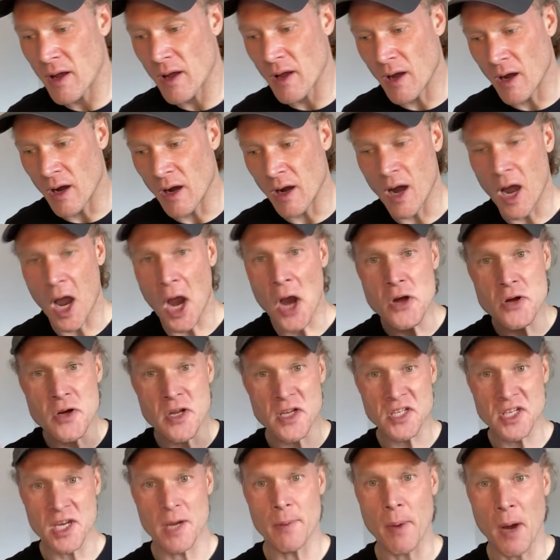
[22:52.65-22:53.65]
our
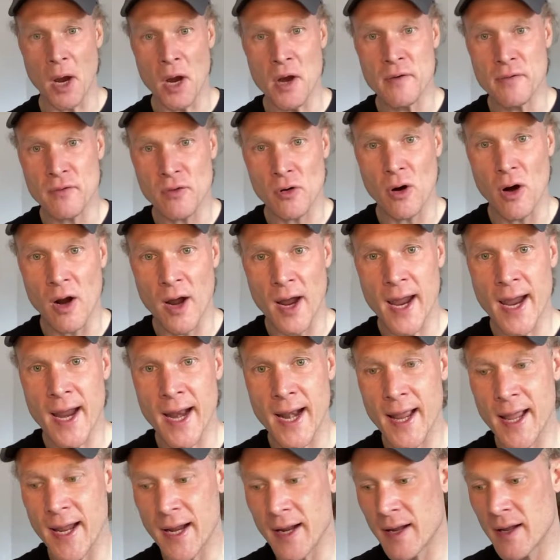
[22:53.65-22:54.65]
ownership over our
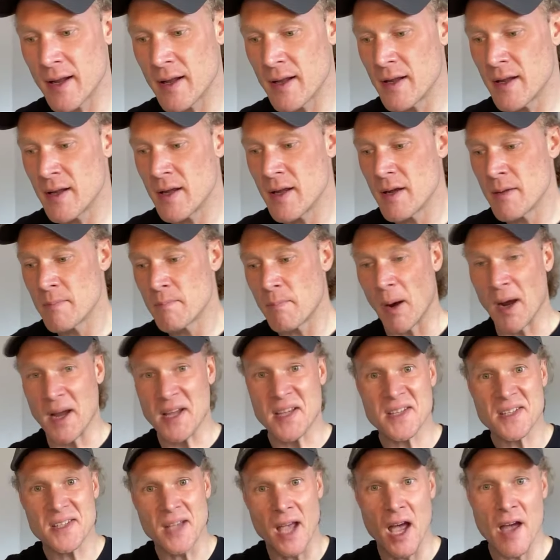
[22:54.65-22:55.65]
healing by
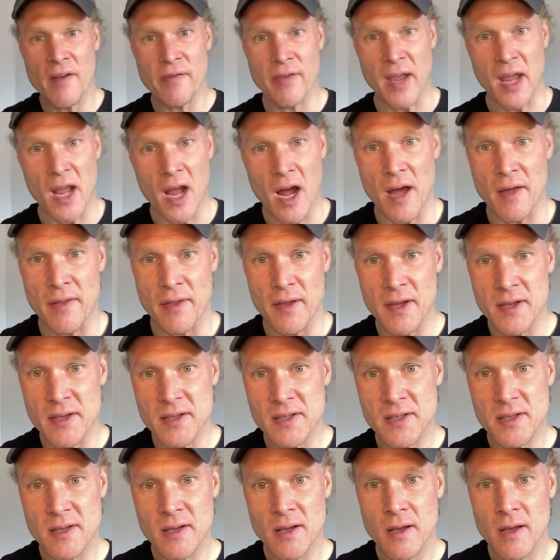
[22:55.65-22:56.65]
serving
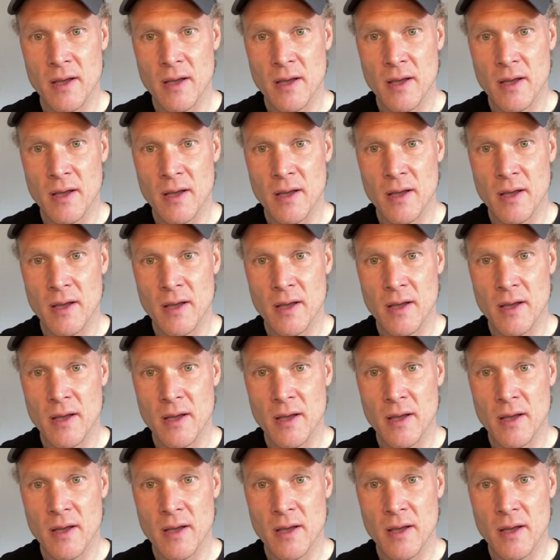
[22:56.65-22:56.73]
others.